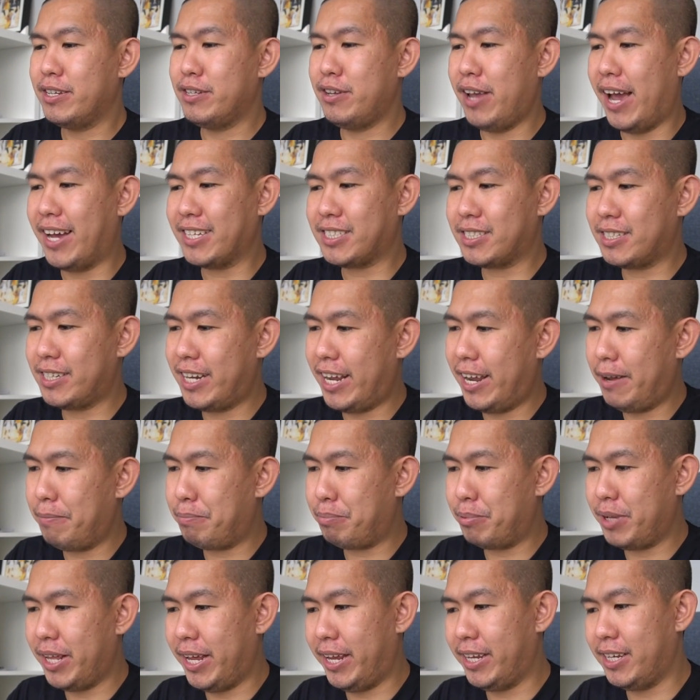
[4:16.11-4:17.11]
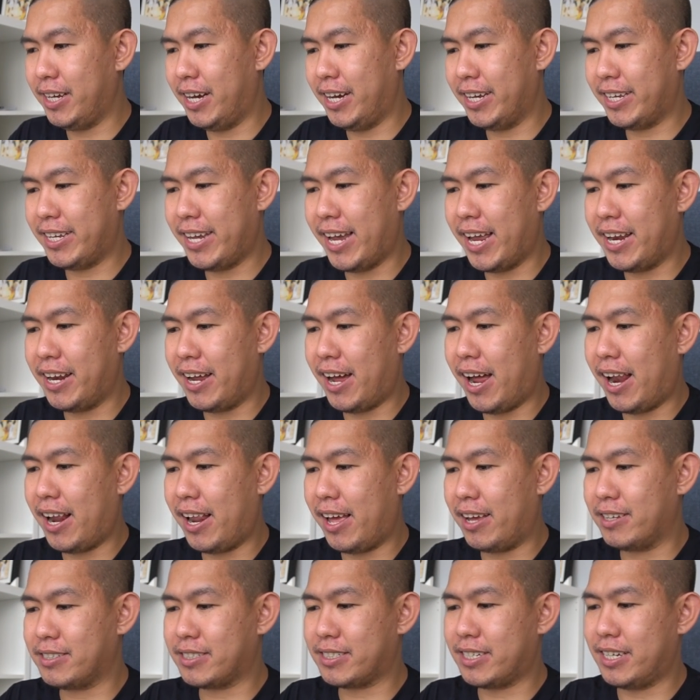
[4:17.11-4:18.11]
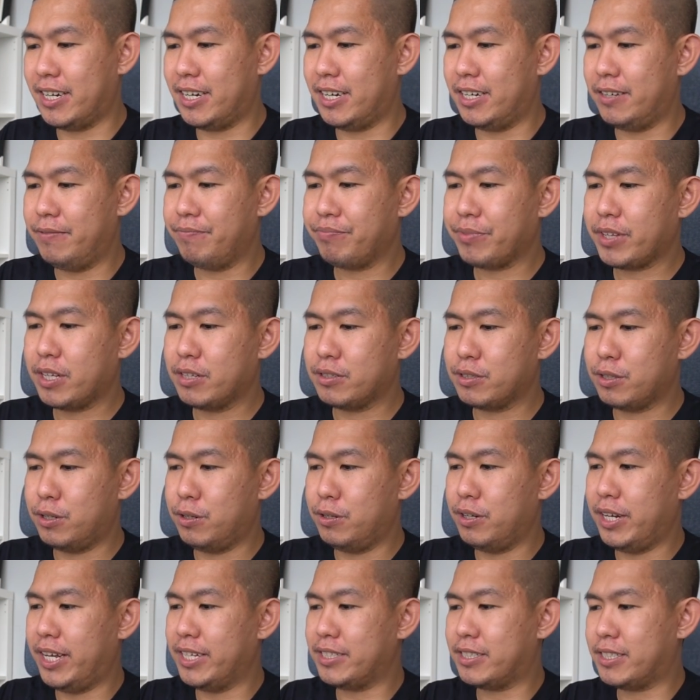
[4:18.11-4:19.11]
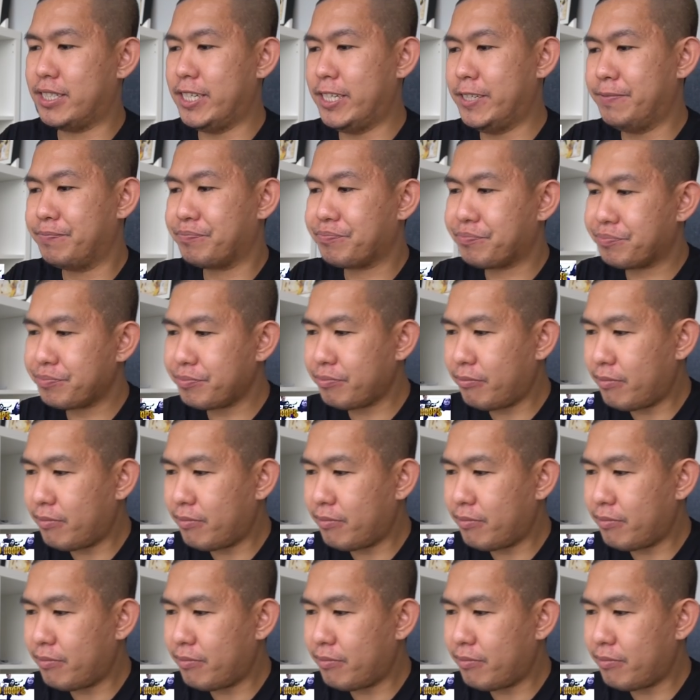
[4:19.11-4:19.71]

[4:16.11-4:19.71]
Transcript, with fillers: yesterday playing against Alaska. So let's see.